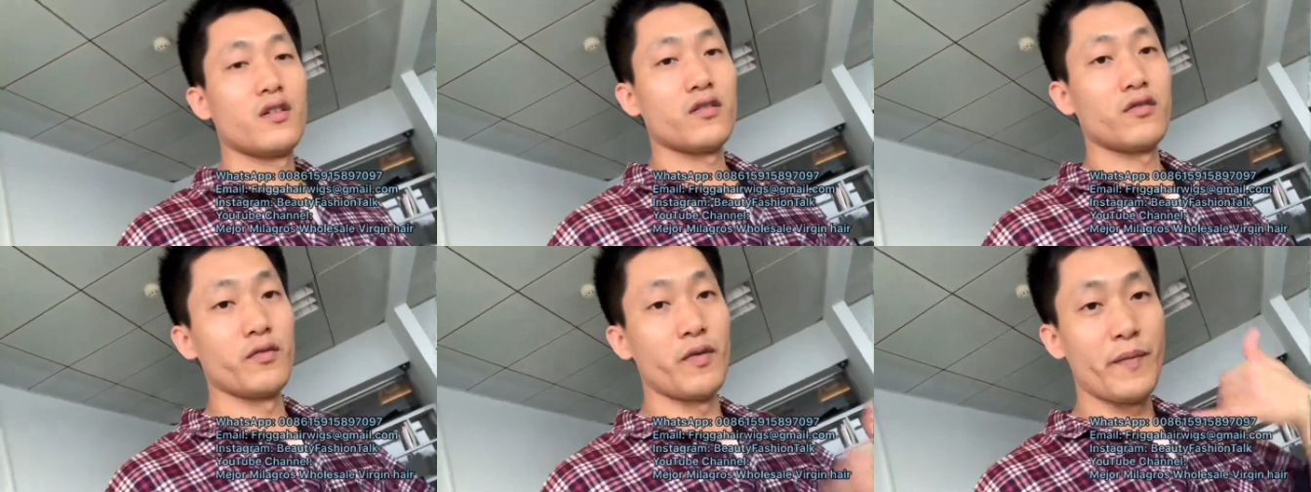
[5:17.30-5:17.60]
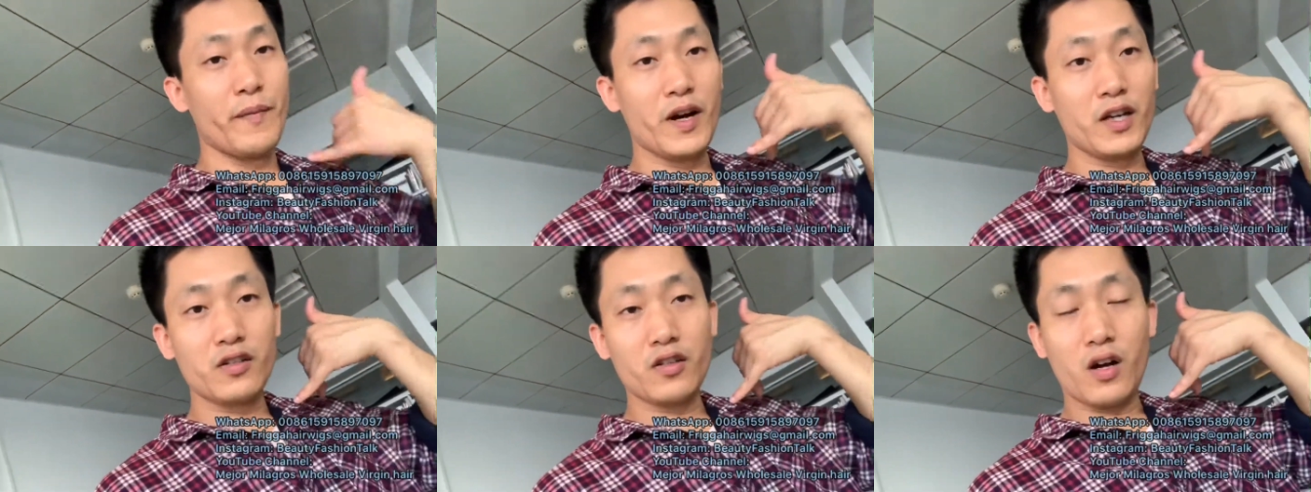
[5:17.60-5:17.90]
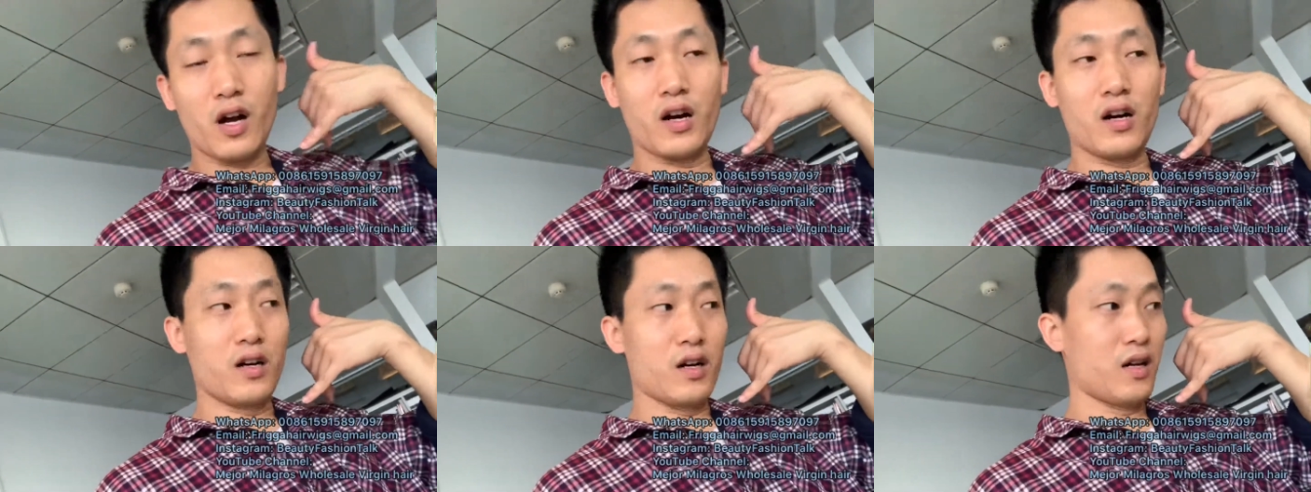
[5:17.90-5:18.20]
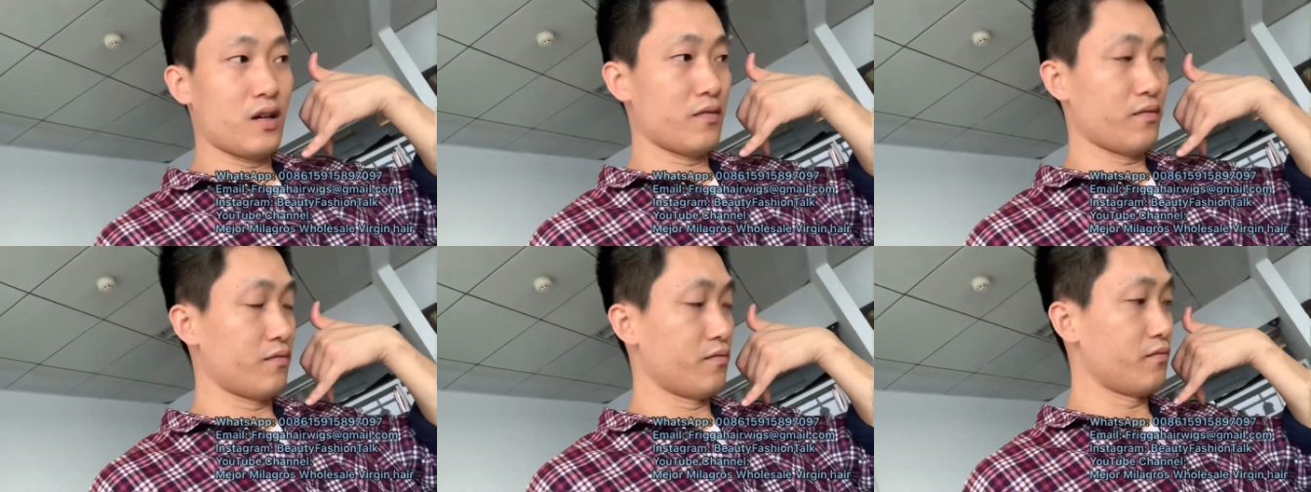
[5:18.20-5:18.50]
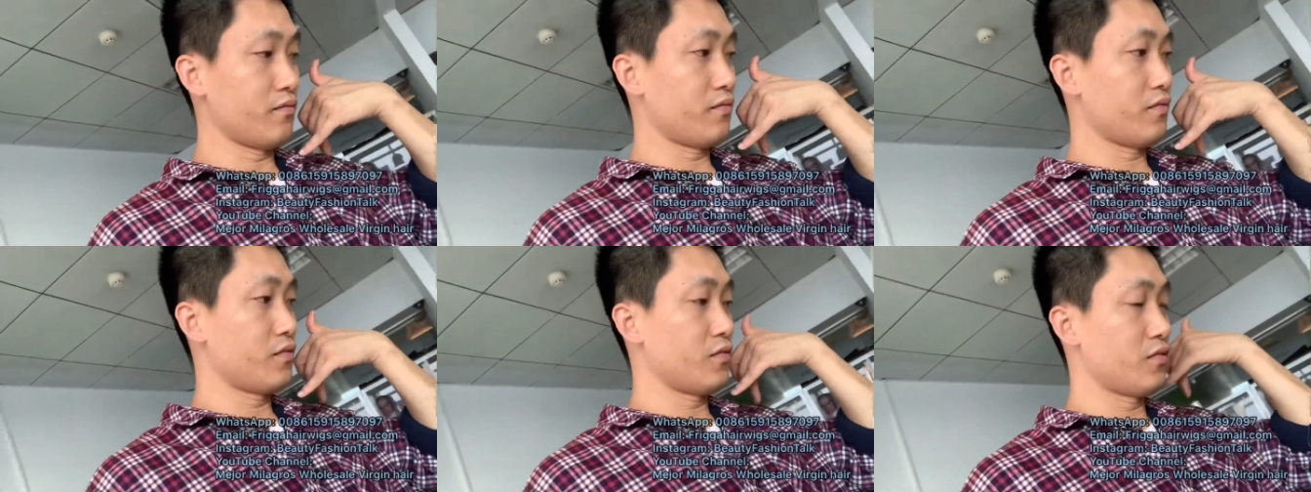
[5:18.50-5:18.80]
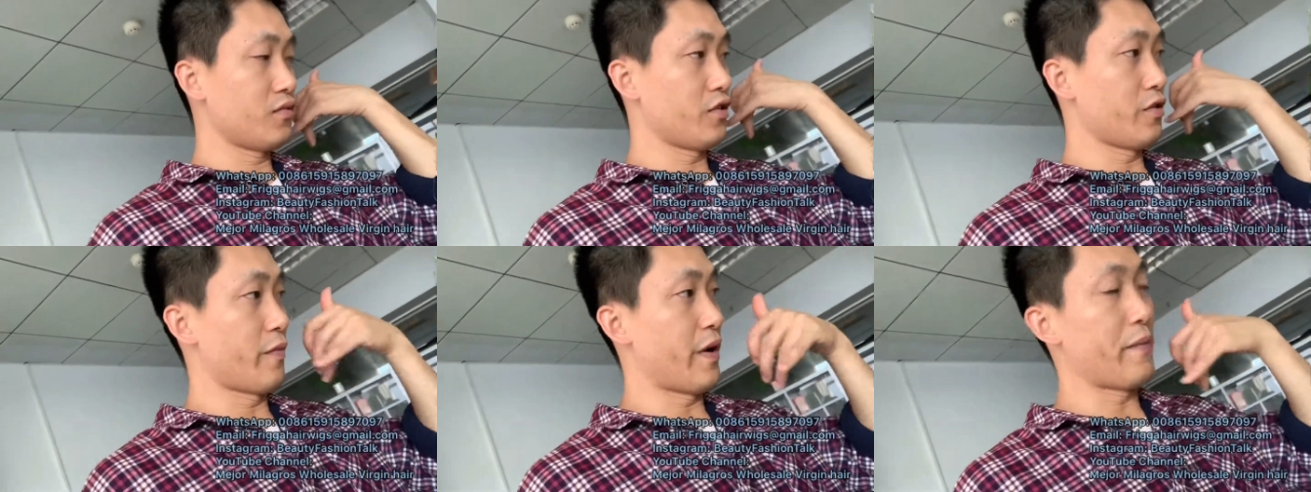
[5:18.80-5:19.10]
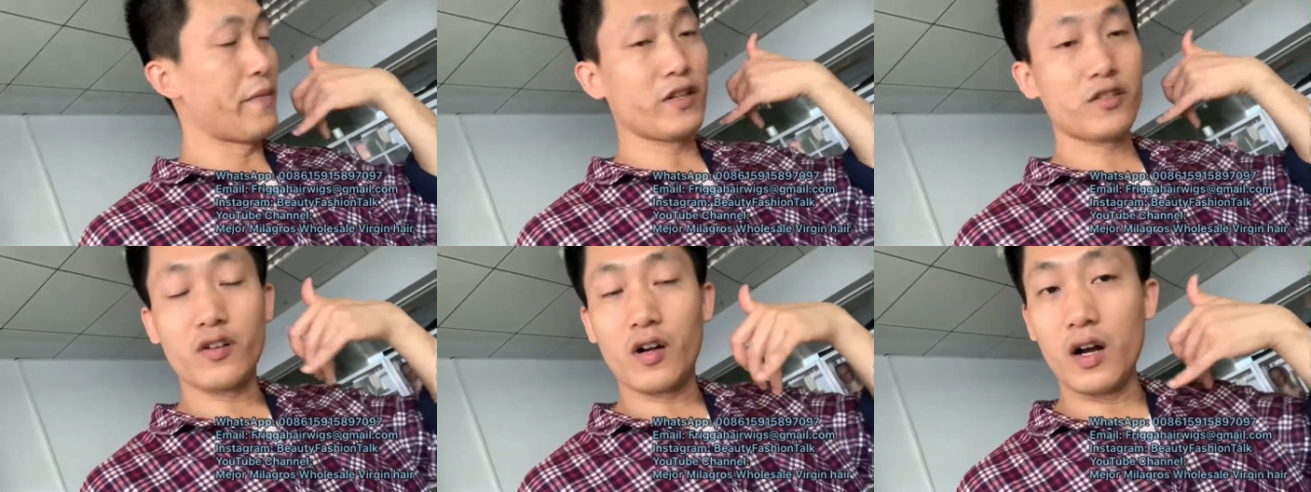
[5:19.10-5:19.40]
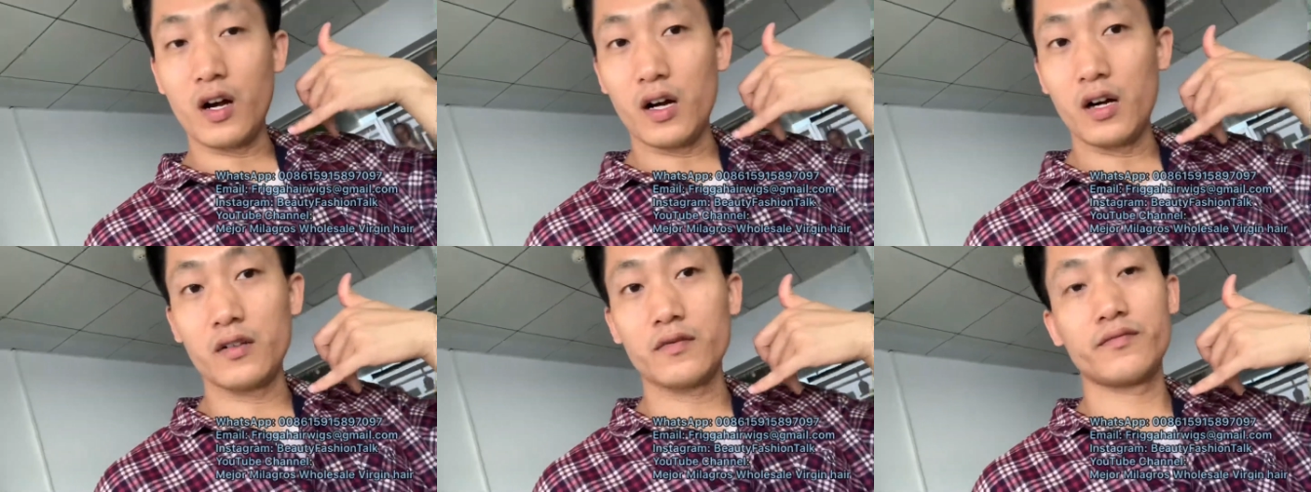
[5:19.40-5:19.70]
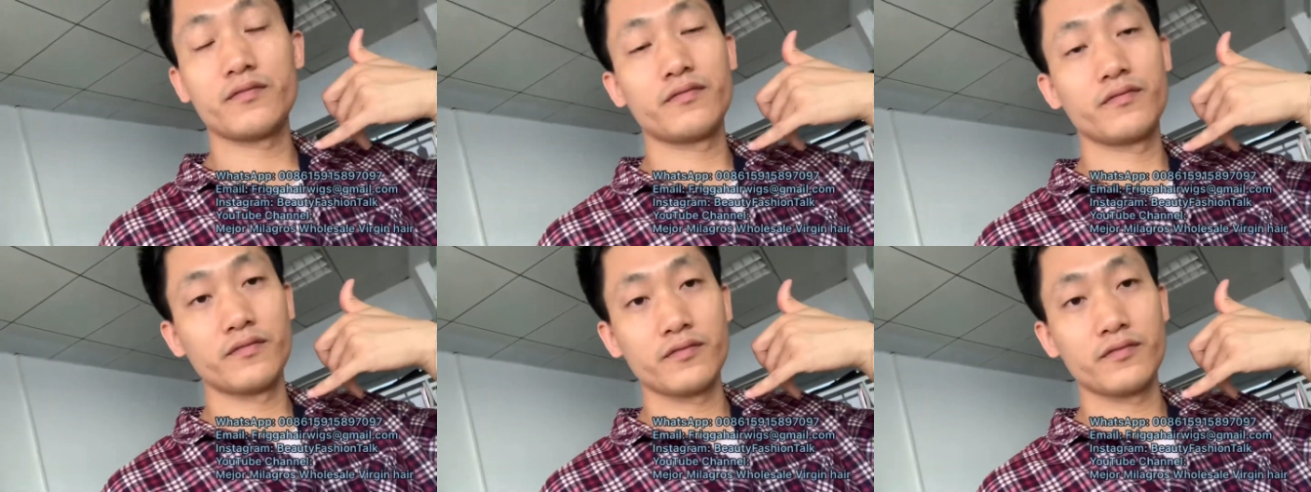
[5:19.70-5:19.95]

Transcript: Remember the call. Remember the call.